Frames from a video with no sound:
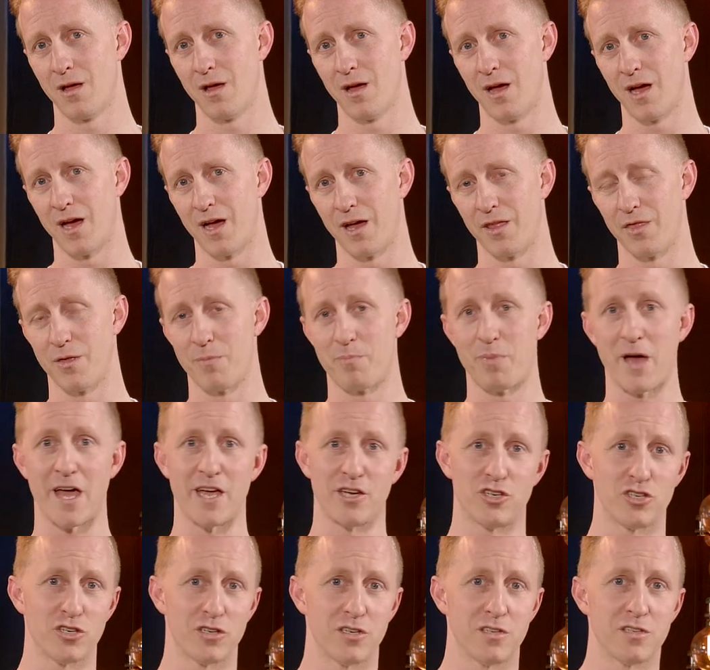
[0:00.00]
The
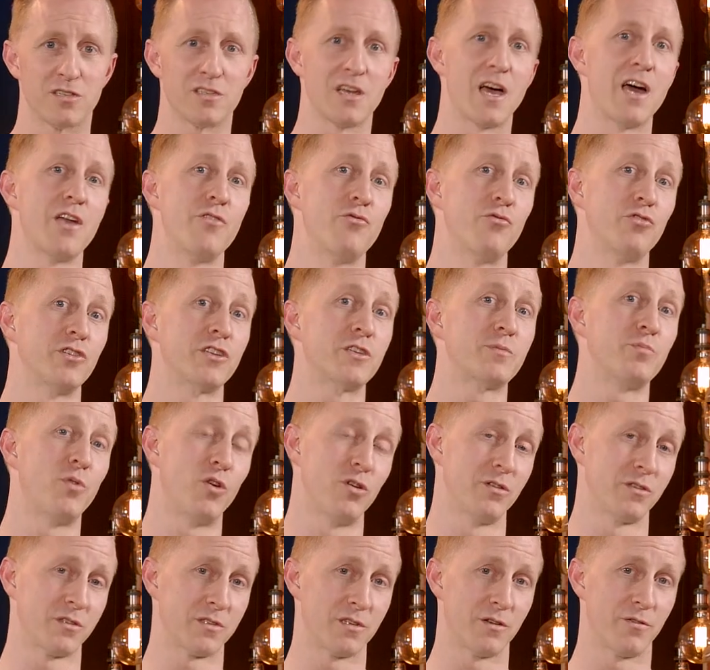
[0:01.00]
patient is
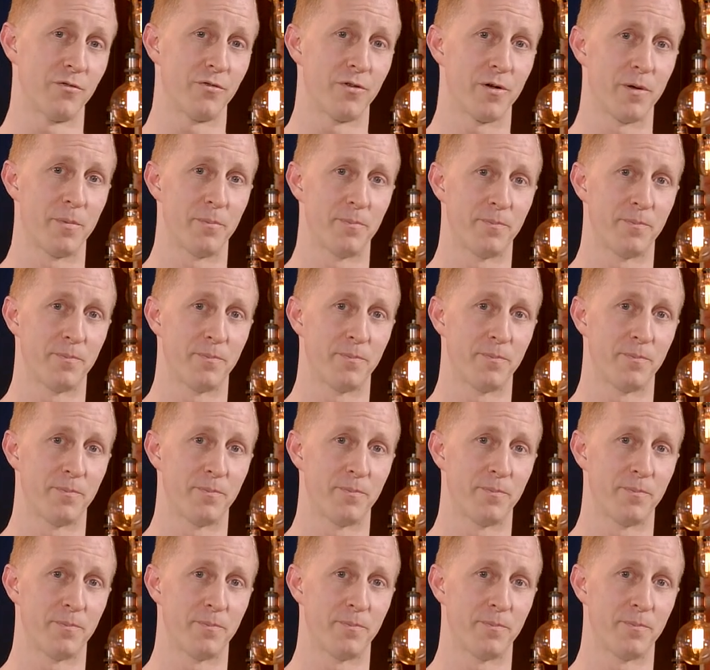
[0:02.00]
unresponsive.